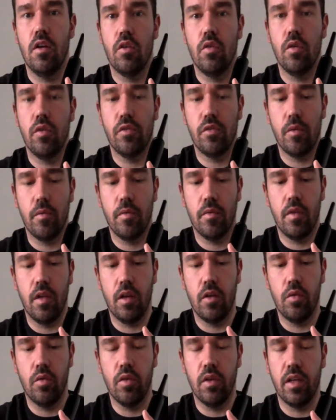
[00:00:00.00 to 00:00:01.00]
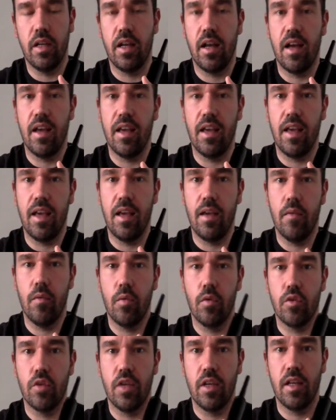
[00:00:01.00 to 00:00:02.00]
going from a note like high A,
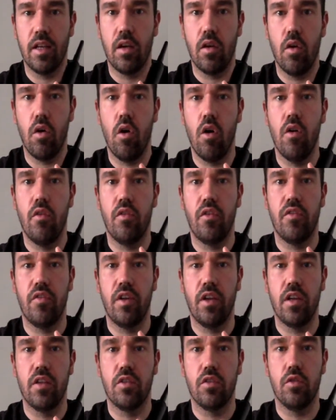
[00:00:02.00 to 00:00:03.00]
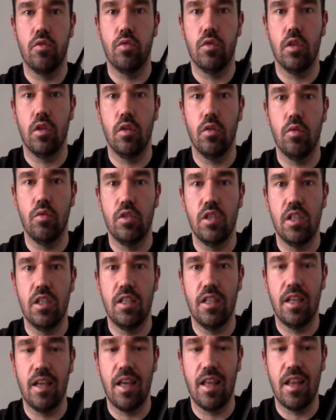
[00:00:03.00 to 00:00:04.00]
we're trying to get all of our fingers to go to low G
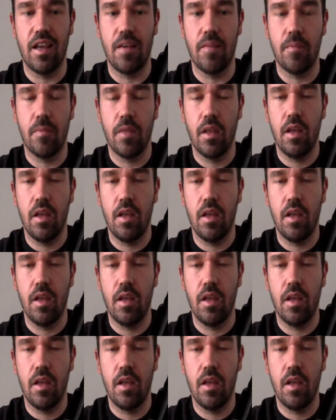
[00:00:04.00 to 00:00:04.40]
together